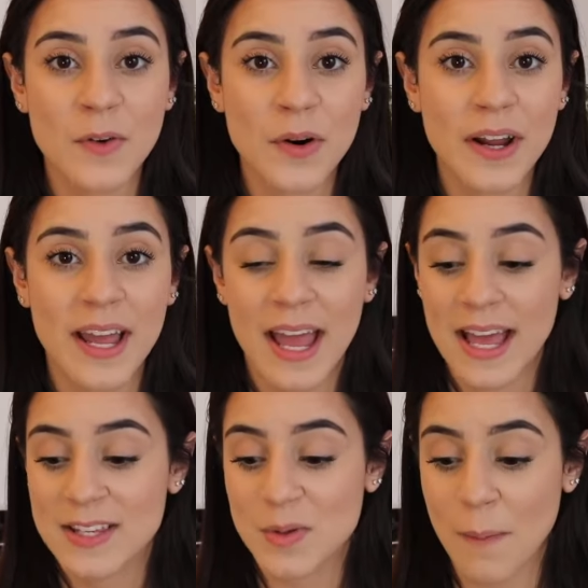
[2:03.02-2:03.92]
for it,
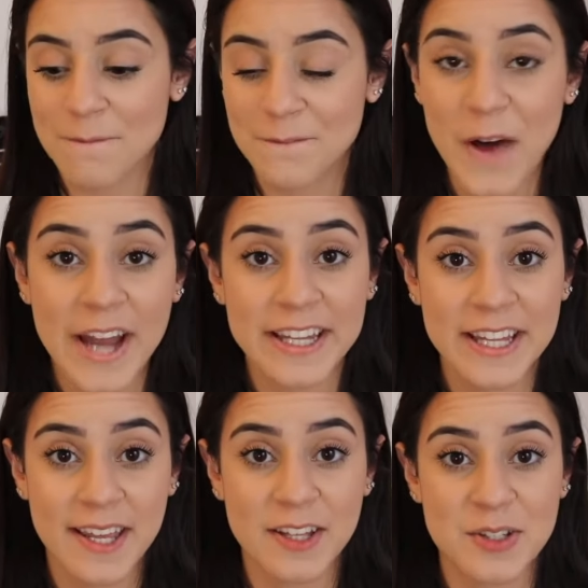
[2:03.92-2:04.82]
so I'm finally
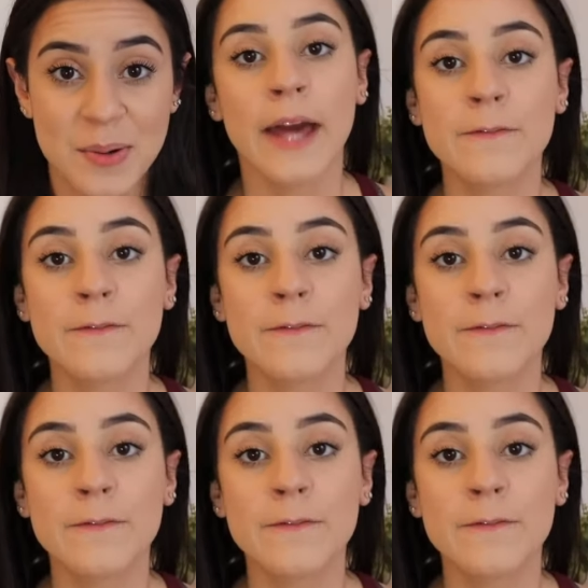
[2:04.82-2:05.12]
gonna do it.